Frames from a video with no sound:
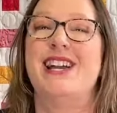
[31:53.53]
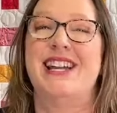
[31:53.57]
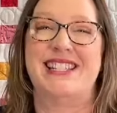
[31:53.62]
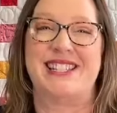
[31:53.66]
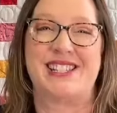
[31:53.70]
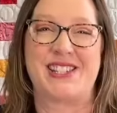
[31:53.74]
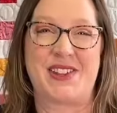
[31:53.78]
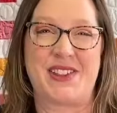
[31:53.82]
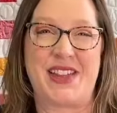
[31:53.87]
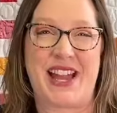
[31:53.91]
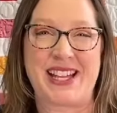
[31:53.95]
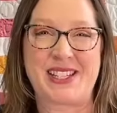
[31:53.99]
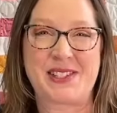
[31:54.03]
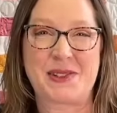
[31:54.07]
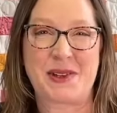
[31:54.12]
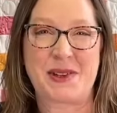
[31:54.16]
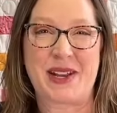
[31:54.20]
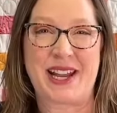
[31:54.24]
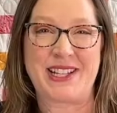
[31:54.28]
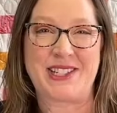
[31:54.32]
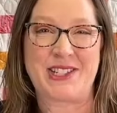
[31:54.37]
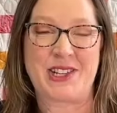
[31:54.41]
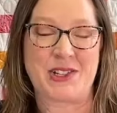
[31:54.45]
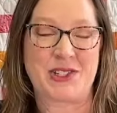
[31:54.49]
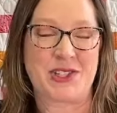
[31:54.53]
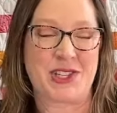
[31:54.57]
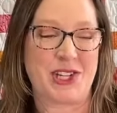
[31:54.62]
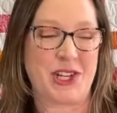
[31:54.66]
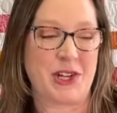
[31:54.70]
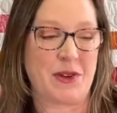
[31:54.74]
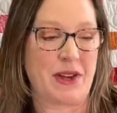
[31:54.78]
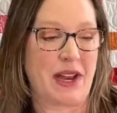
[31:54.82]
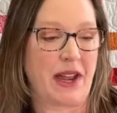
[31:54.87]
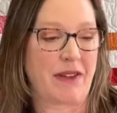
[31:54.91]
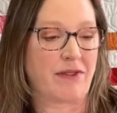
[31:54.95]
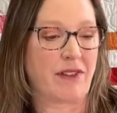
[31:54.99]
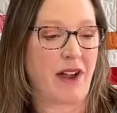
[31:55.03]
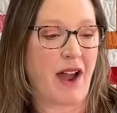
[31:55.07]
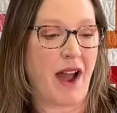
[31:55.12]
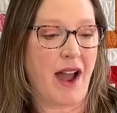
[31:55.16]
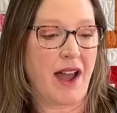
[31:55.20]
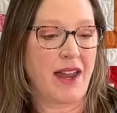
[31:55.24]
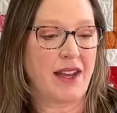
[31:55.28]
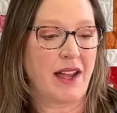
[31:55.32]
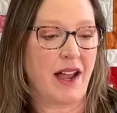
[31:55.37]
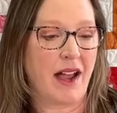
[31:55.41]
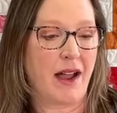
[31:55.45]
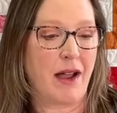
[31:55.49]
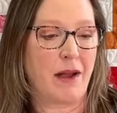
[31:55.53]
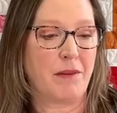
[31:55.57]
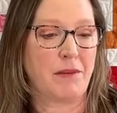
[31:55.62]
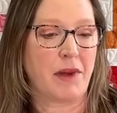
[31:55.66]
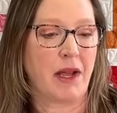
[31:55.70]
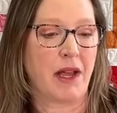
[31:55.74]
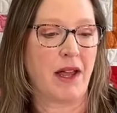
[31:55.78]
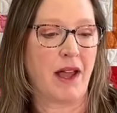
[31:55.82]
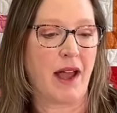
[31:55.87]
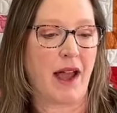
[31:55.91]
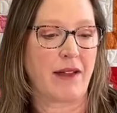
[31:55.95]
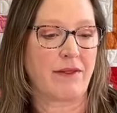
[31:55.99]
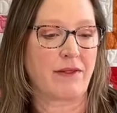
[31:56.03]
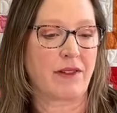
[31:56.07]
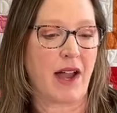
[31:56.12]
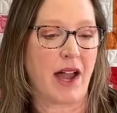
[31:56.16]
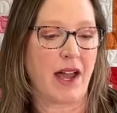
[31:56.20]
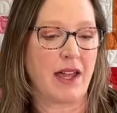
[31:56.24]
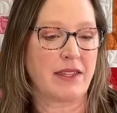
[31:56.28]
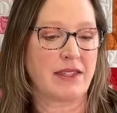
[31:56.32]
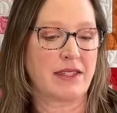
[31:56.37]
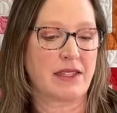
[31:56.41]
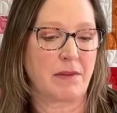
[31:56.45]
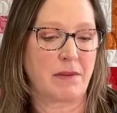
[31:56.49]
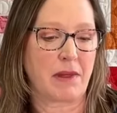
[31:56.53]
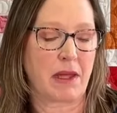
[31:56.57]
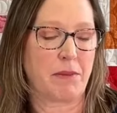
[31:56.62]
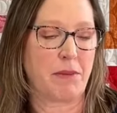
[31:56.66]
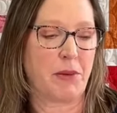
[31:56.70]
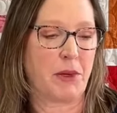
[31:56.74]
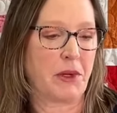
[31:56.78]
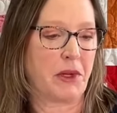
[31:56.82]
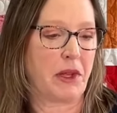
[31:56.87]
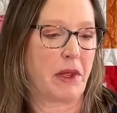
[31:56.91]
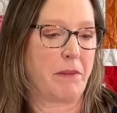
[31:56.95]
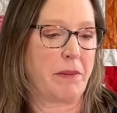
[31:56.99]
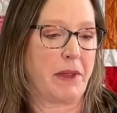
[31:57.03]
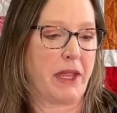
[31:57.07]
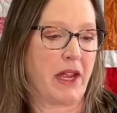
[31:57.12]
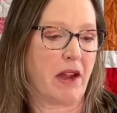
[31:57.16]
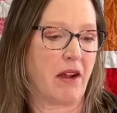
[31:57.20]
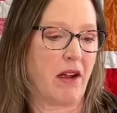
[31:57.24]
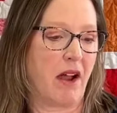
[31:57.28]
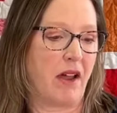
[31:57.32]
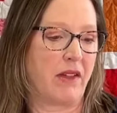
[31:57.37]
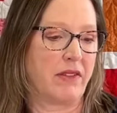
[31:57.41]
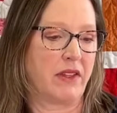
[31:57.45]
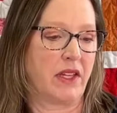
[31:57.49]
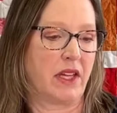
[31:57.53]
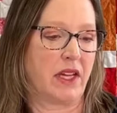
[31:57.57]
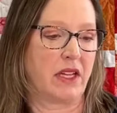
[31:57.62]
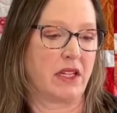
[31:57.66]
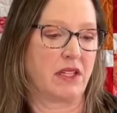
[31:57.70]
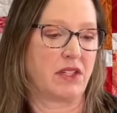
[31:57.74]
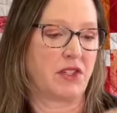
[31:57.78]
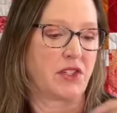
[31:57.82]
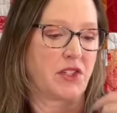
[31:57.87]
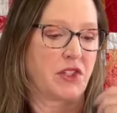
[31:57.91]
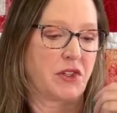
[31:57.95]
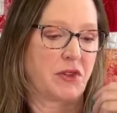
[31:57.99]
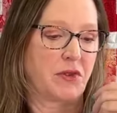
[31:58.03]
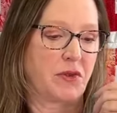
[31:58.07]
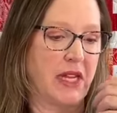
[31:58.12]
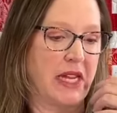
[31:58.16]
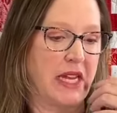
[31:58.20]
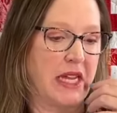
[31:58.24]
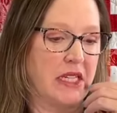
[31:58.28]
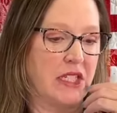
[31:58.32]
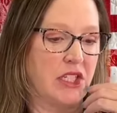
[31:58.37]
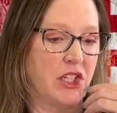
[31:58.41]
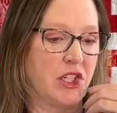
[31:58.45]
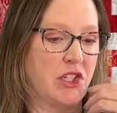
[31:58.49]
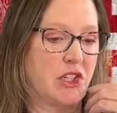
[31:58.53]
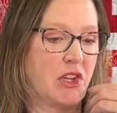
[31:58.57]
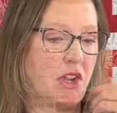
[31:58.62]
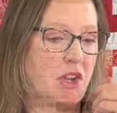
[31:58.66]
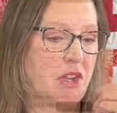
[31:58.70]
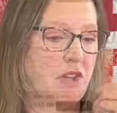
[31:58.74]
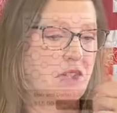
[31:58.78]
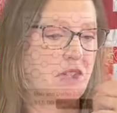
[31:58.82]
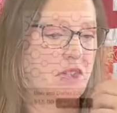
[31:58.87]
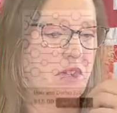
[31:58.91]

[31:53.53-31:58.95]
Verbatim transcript: And so that's what I chose to do. And I've got, um, I've got something pulled up here on the screen to show you.